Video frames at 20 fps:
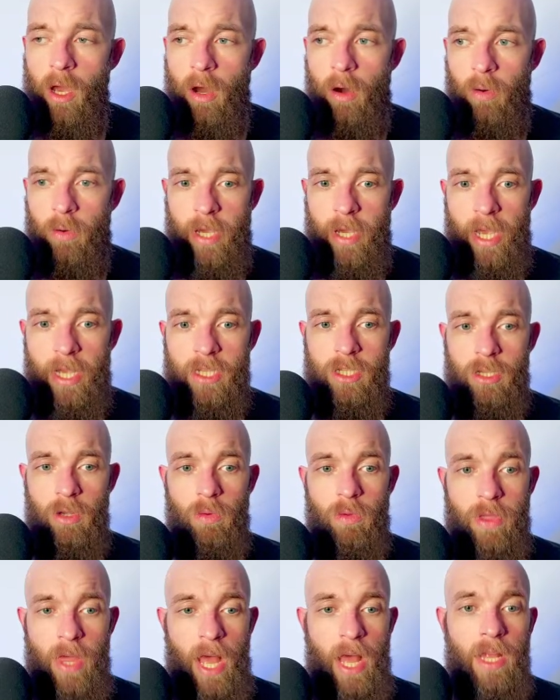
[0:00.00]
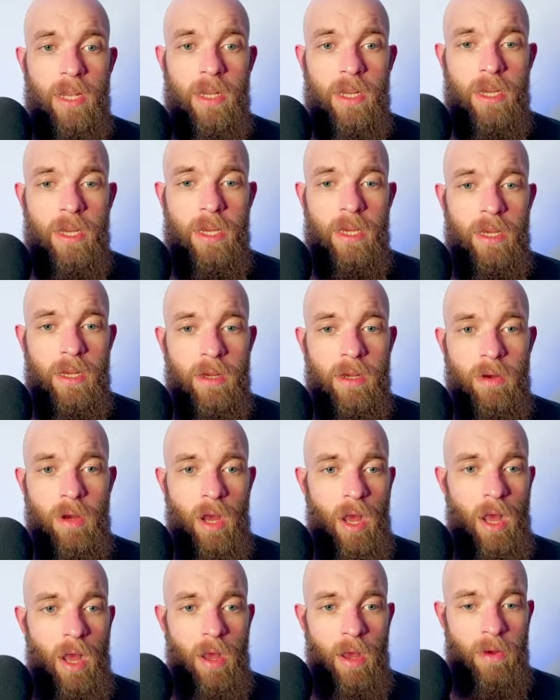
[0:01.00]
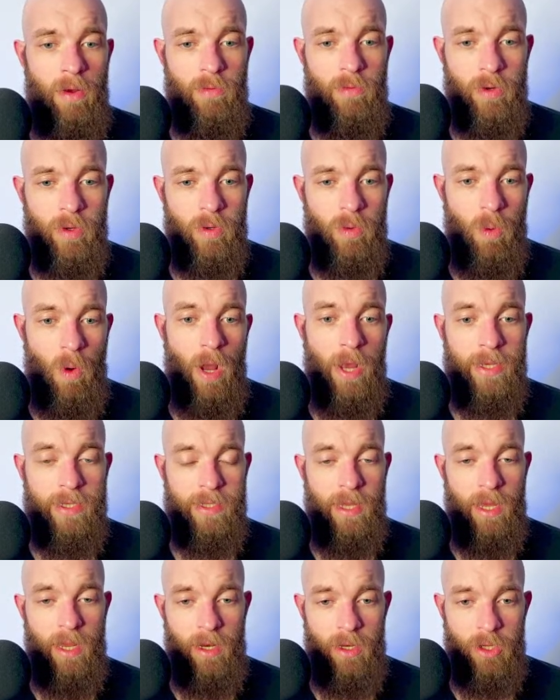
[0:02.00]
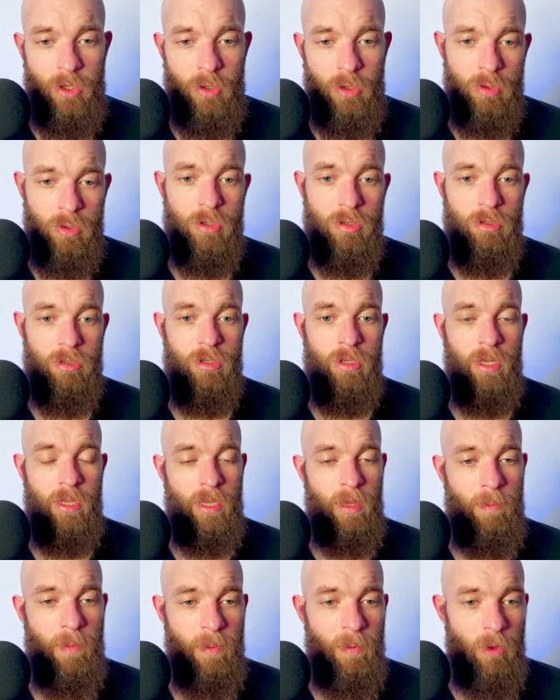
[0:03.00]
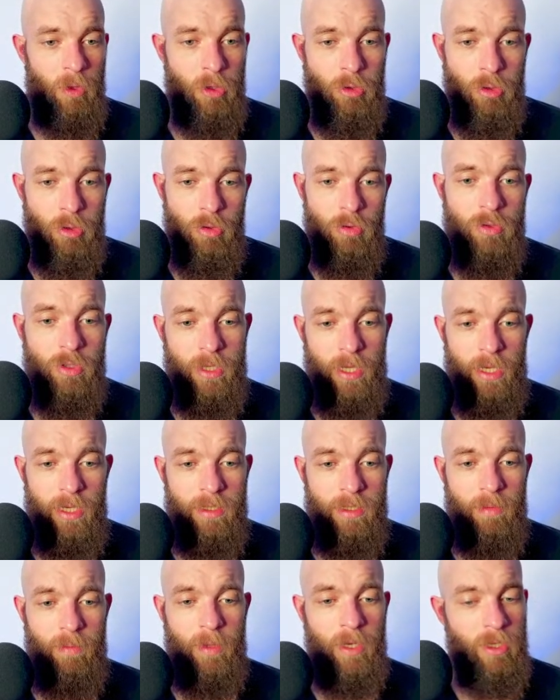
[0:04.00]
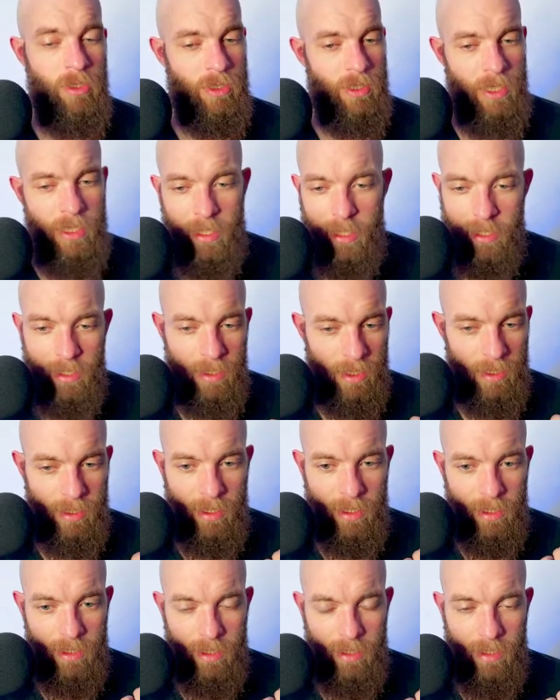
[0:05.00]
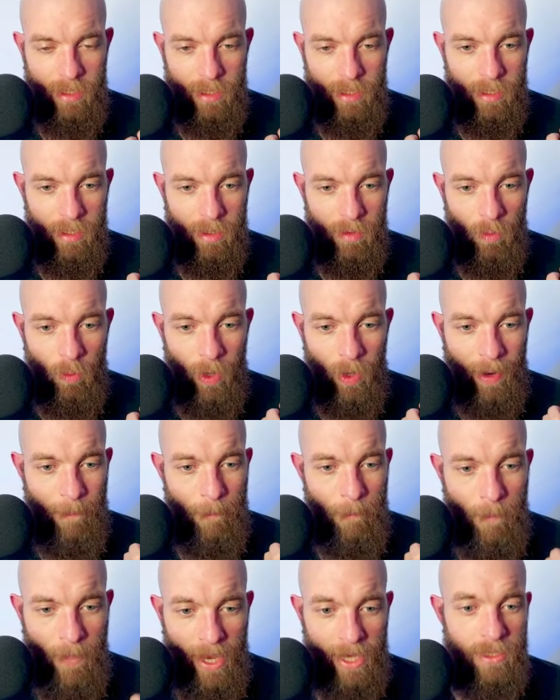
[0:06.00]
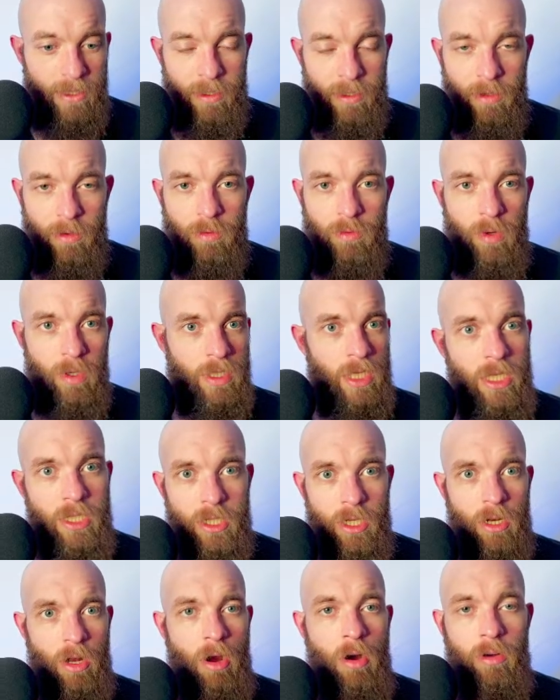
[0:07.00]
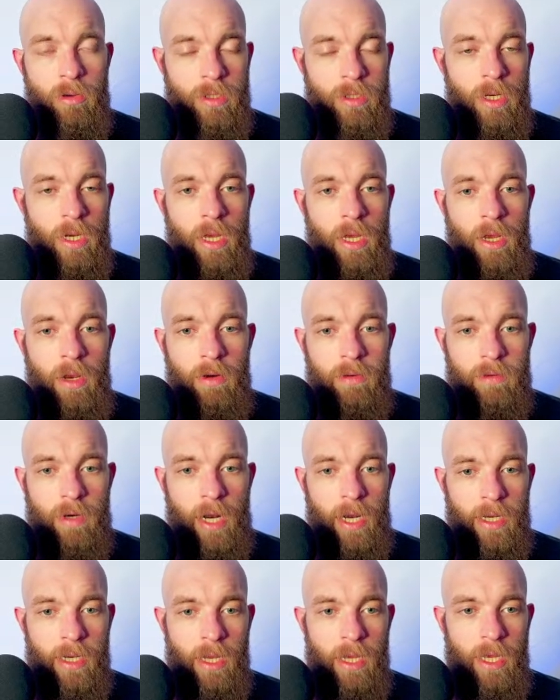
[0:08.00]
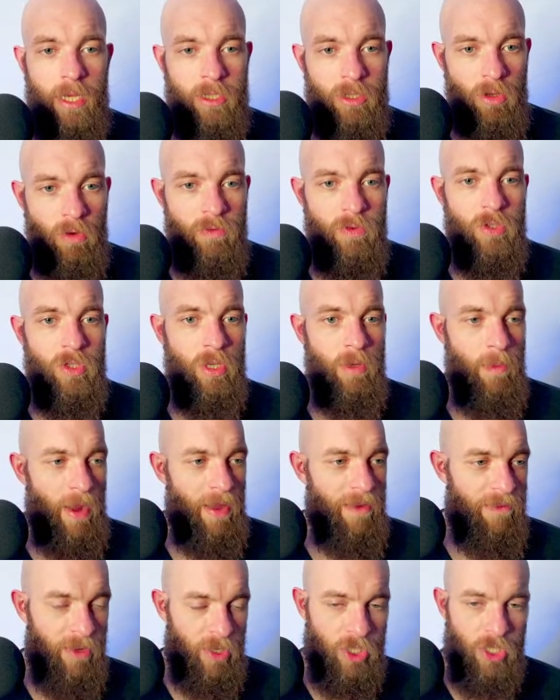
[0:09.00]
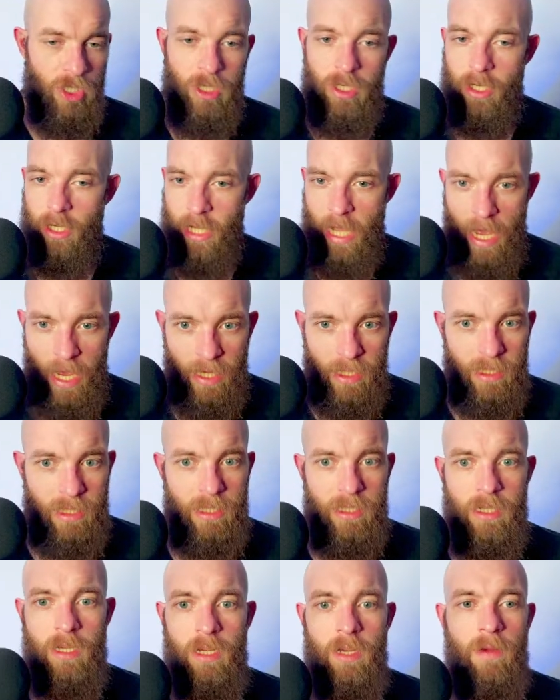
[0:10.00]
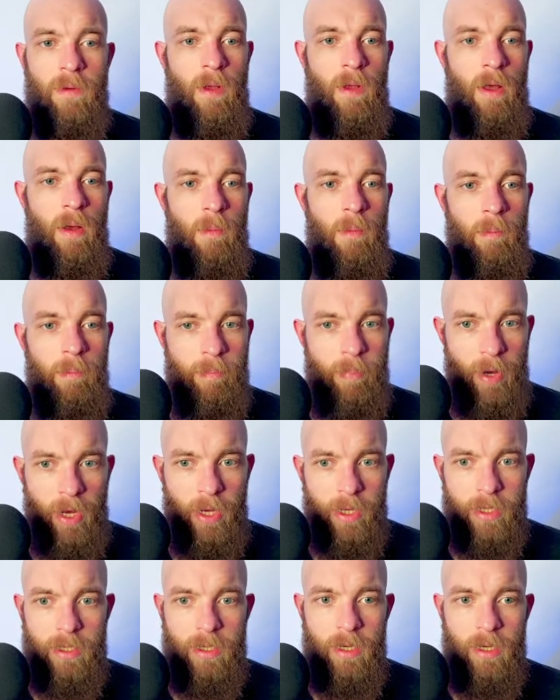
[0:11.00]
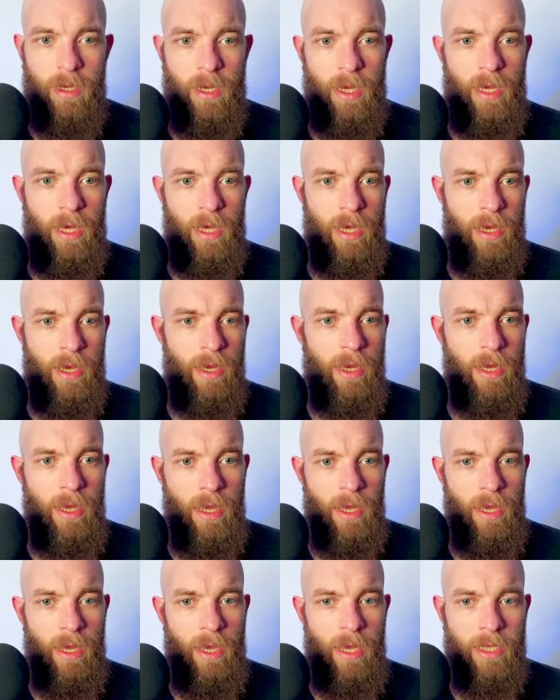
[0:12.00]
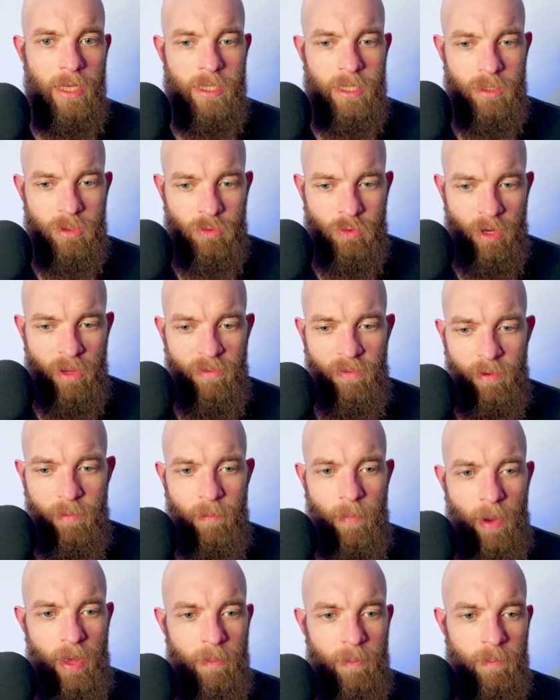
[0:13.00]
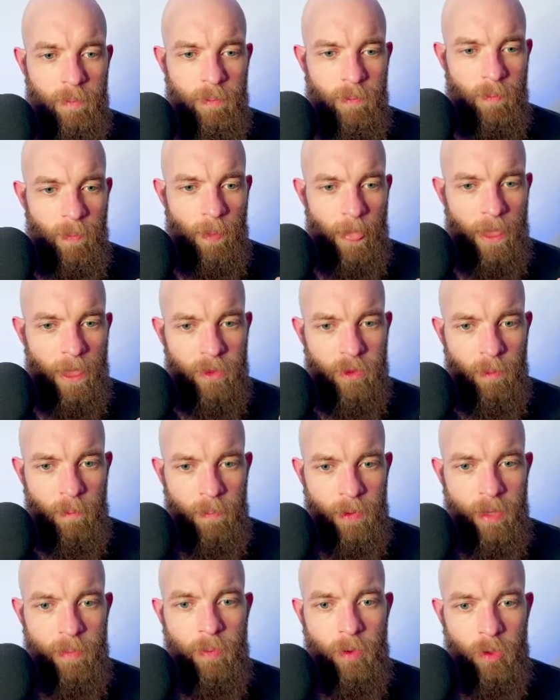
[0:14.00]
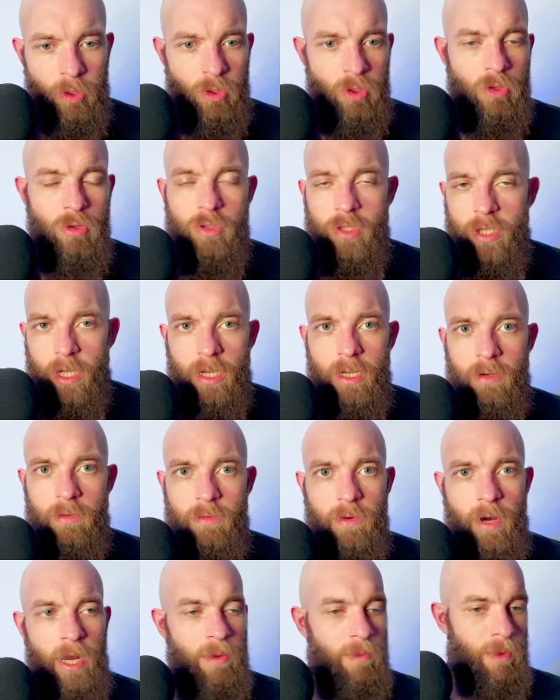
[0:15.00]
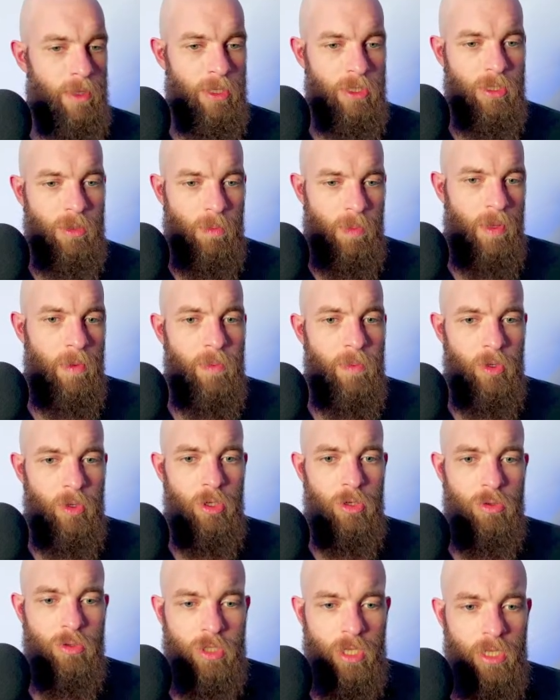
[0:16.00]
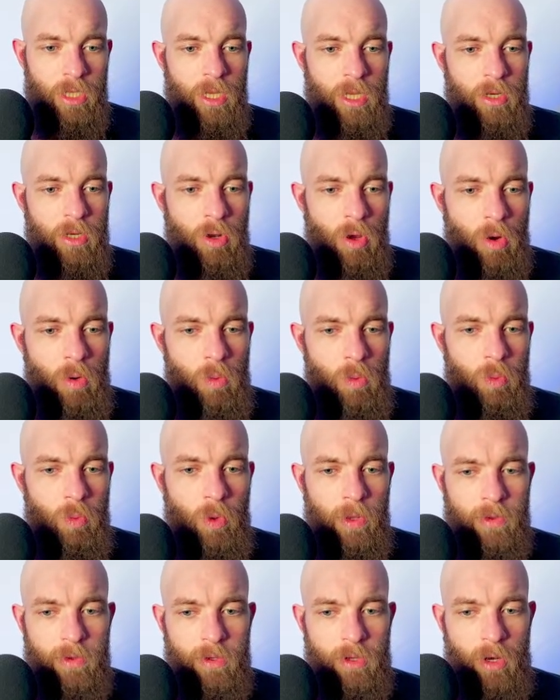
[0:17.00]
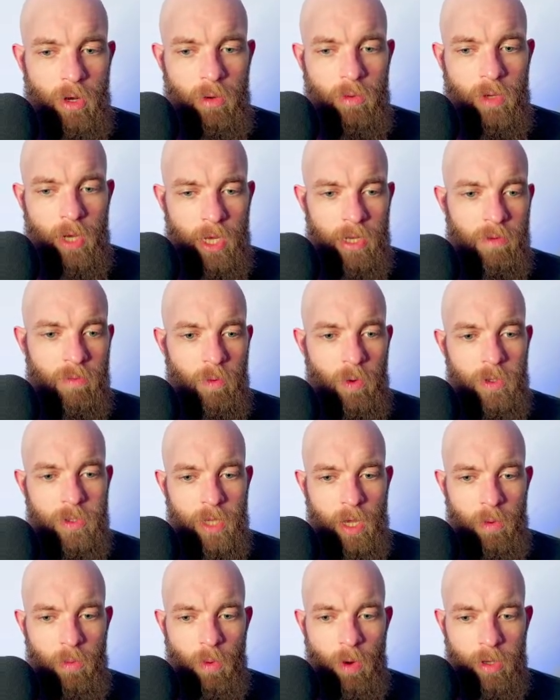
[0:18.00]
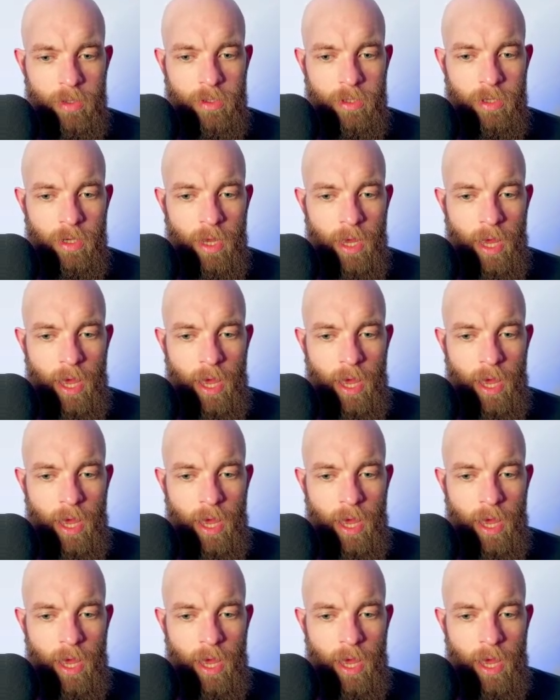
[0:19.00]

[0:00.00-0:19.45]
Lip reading: Okay, so that requires that users, the people who use this, because this is what I based Rig Engine on, right? It's obviously my vision, yes, but it's driven by the people who use it, right? Because the people who use it, they know what, kind of what they want.